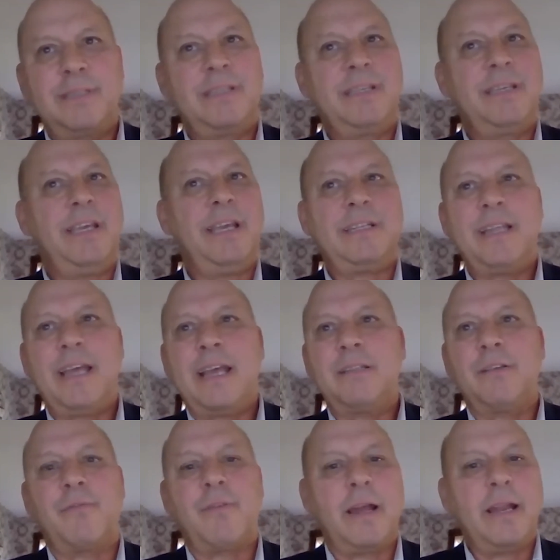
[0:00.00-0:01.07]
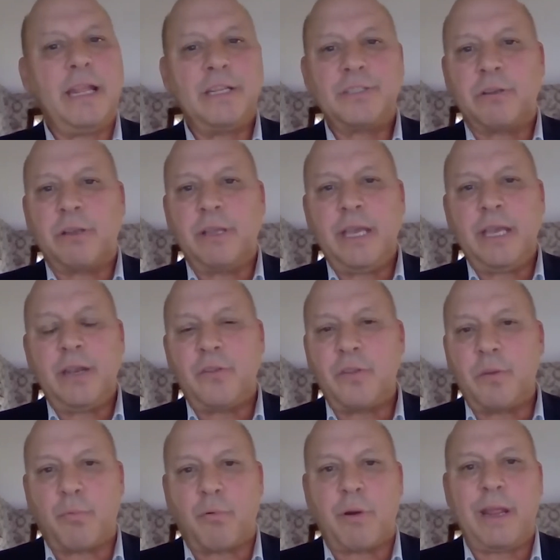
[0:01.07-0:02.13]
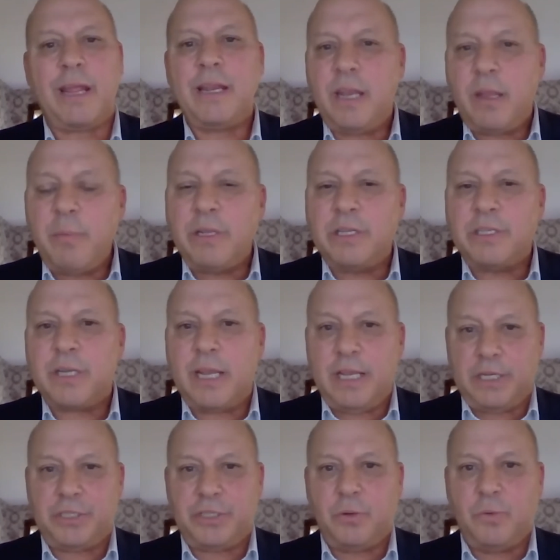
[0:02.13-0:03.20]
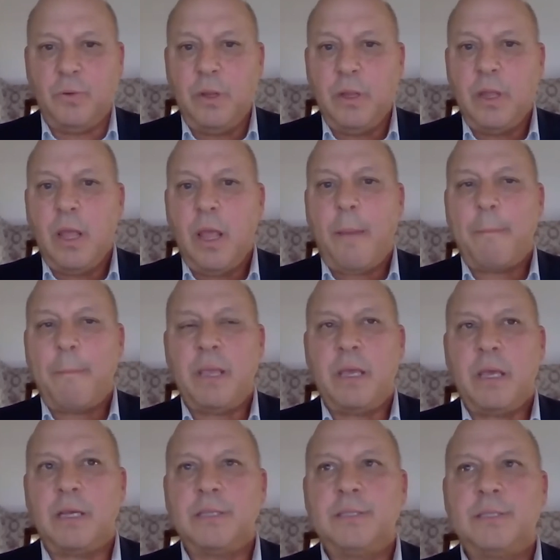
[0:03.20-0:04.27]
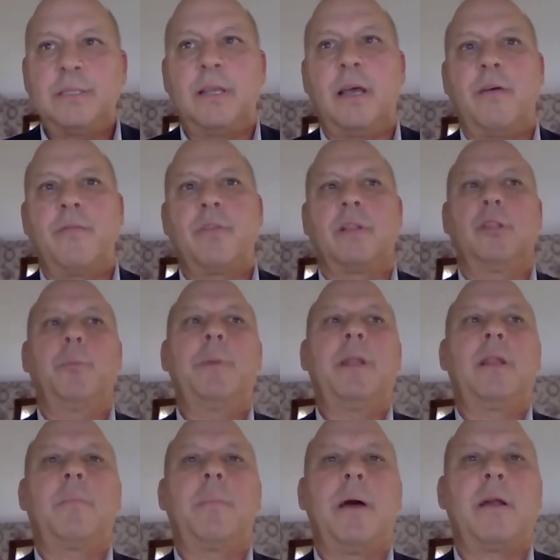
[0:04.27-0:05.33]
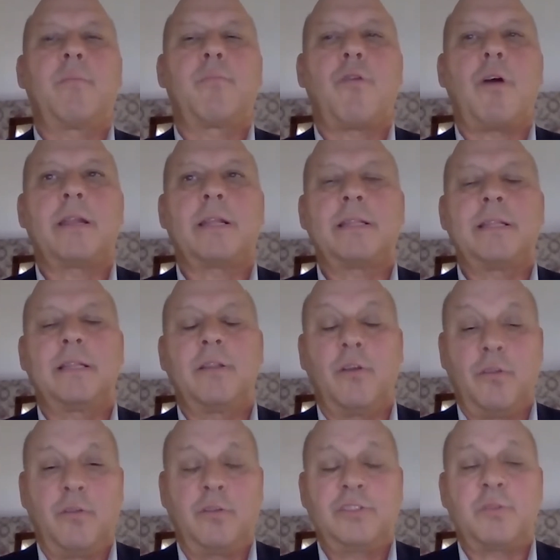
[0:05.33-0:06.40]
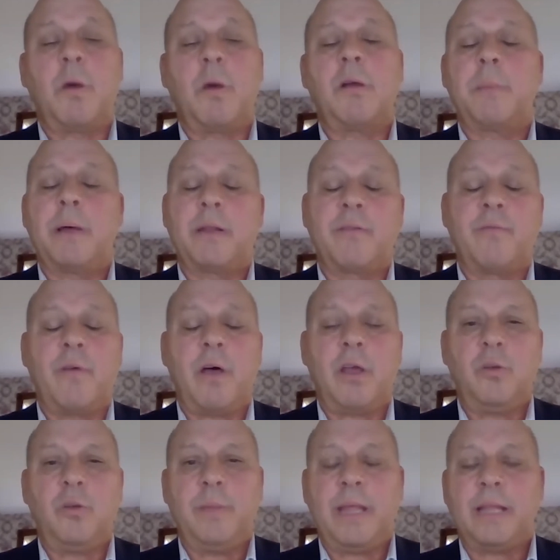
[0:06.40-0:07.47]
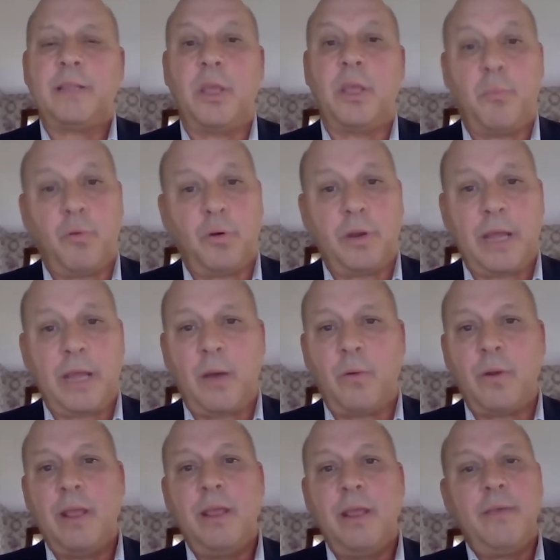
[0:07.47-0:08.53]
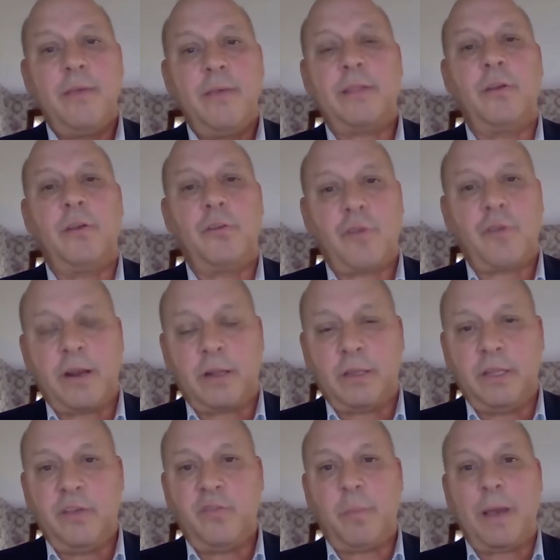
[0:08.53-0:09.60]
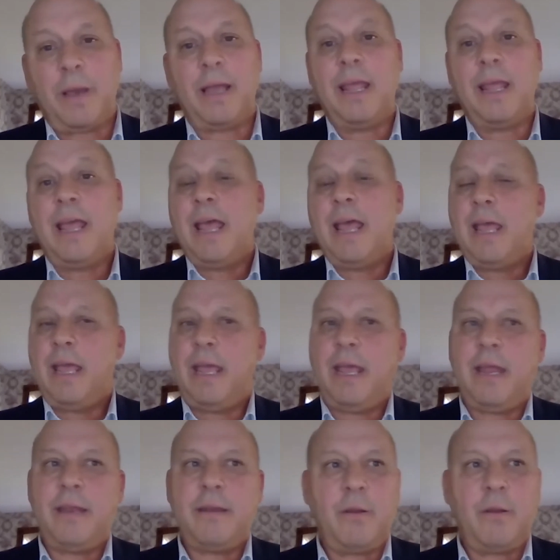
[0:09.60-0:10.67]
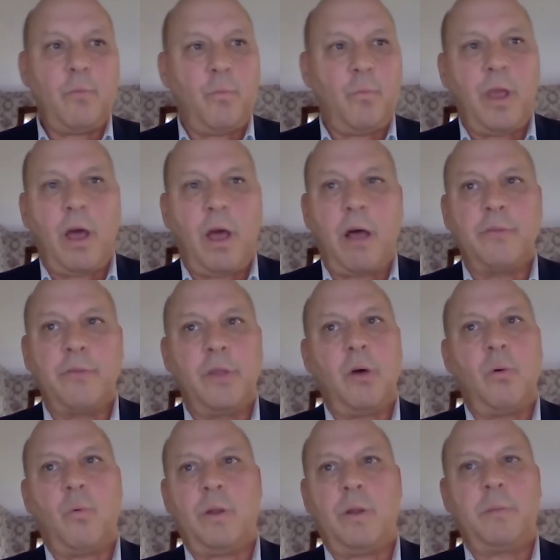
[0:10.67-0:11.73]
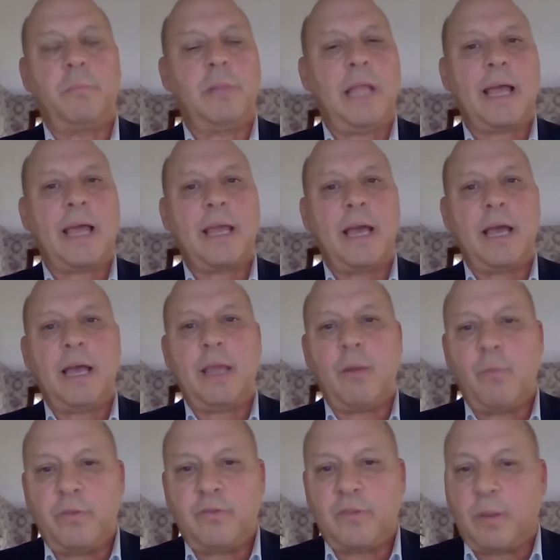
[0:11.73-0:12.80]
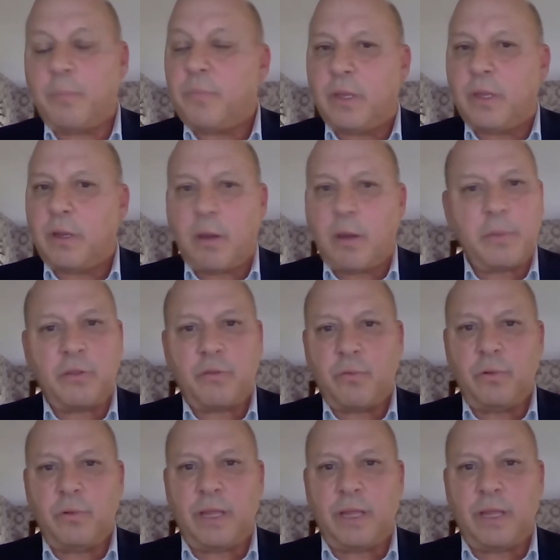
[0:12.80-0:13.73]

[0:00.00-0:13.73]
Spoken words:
can't take the financial hit or the brand image issue because of the limited amount of product or the small amount of volume that they put out that they're trying to live by. And we all know one black eye with something coming through